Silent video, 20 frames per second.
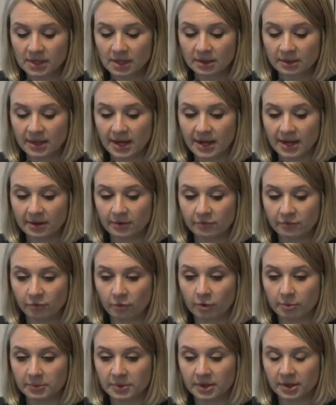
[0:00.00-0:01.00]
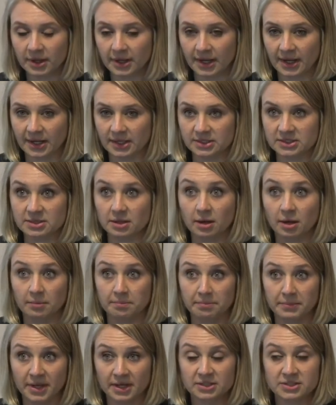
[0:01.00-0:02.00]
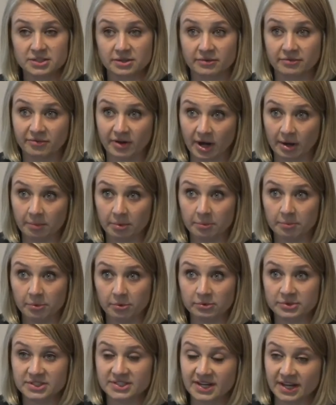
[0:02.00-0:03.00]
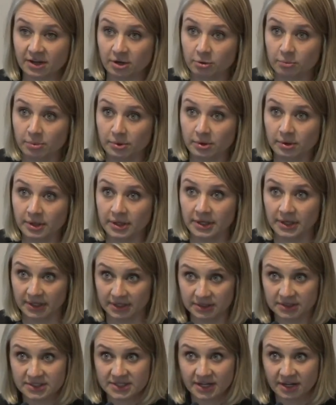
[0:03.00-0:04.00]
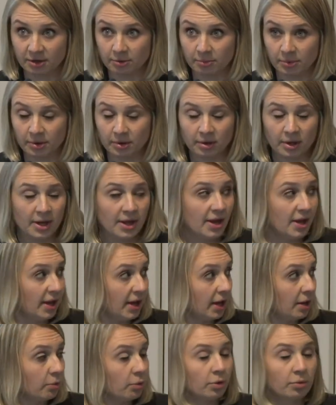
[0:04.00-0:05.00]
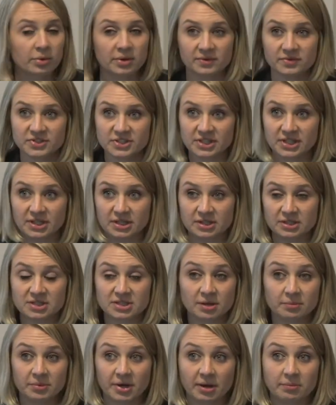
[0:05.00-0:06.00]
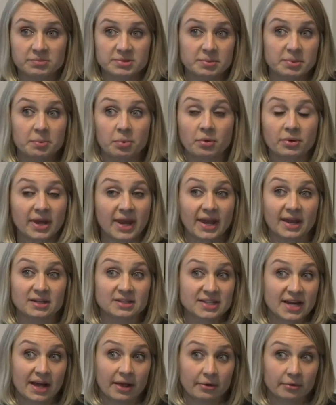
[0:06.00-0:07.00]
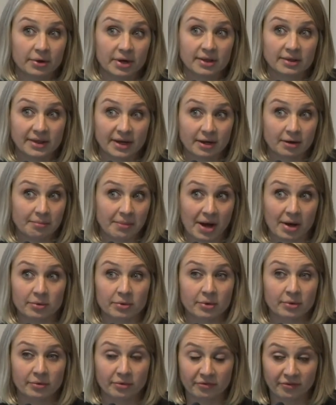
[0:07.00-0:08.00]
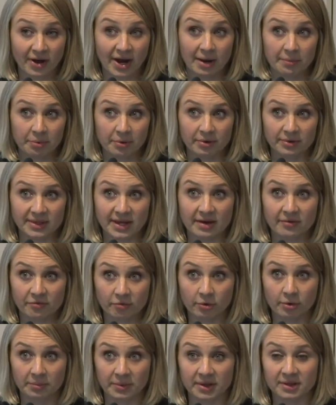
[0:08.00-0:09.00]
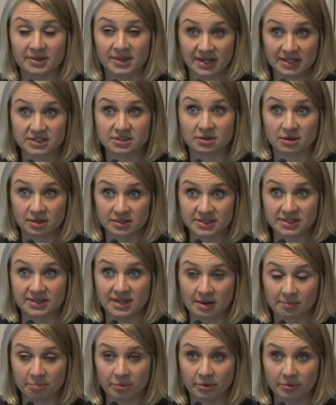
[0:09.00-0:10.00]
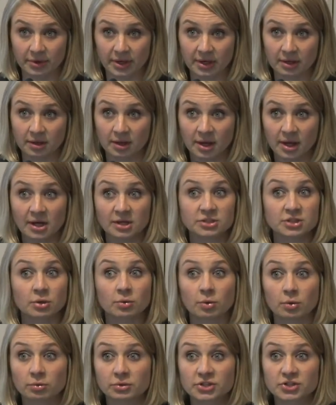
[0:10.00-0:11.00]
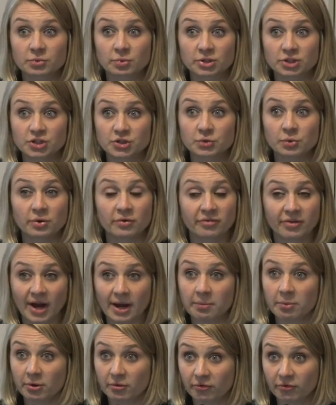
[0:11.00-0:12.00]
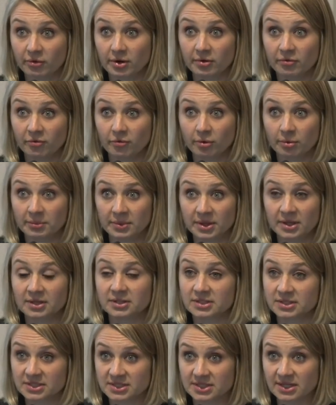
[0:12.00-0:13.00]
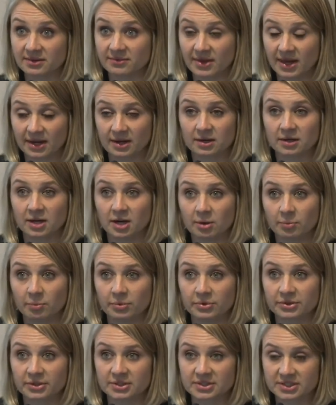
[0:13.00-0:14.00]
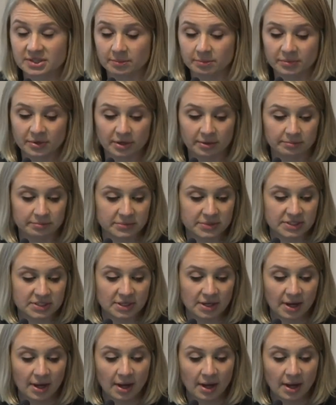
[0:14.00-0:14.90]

That formula has a mix of fiber, both soluble and insoluble. And what we've seen is sometimes people can't tolerate that amount of fiber in that formula, and that's causing that bloating. So we'll switch to a fiber-free formula to see if that can help with the symptoms.